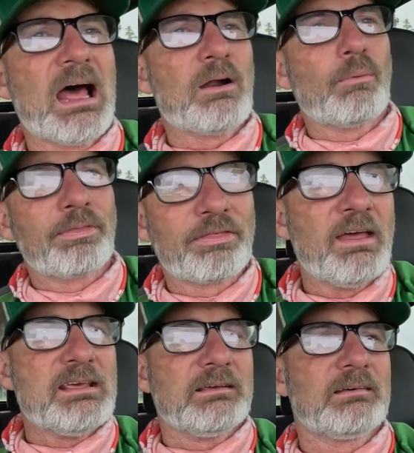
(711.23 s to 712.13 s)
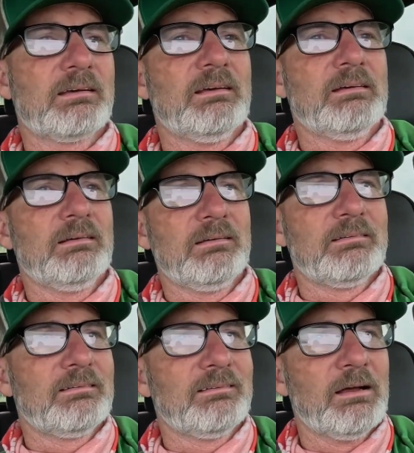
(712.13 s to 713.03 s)
I don't think.
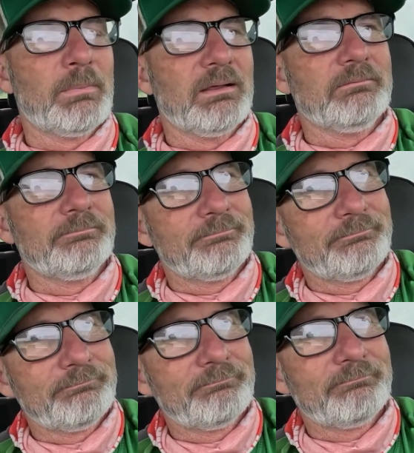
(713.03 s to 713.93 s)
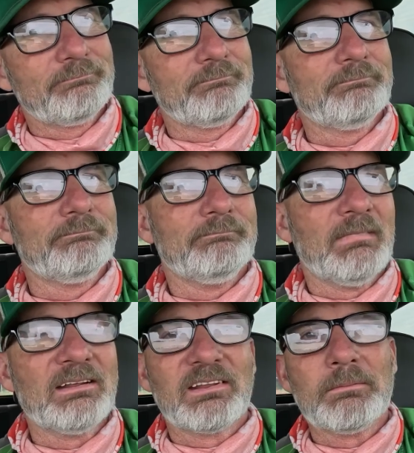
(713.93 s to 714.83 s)
I mean,
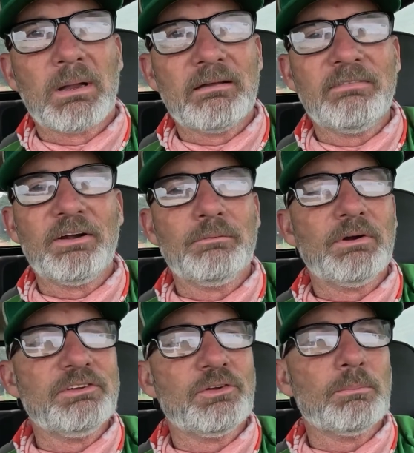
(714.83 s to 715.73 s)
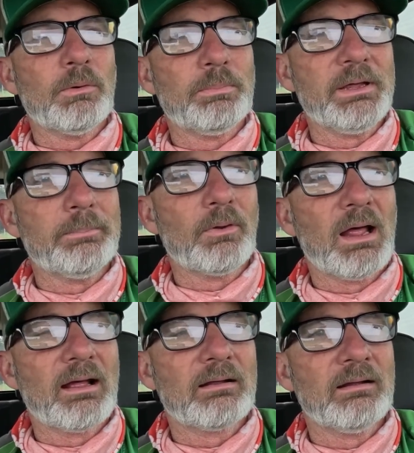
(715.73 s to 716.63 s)
they seem like very reasonable people.
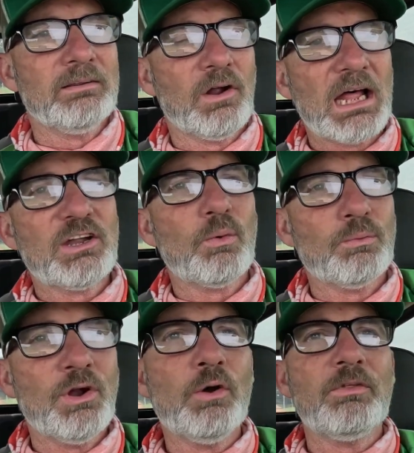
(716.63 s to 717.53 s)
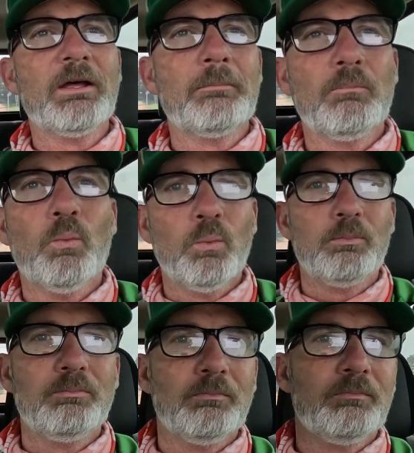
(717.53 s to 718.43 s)
I, you know, I don't know them.
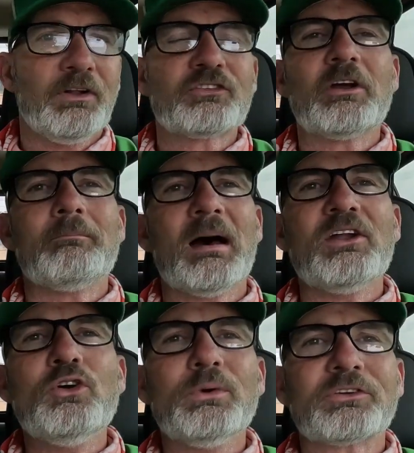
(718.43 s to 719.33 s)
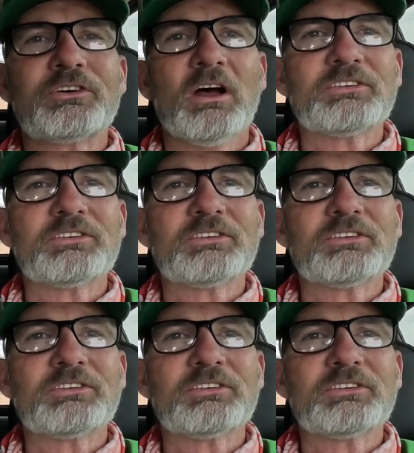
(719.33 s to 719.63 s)
They're some of my newest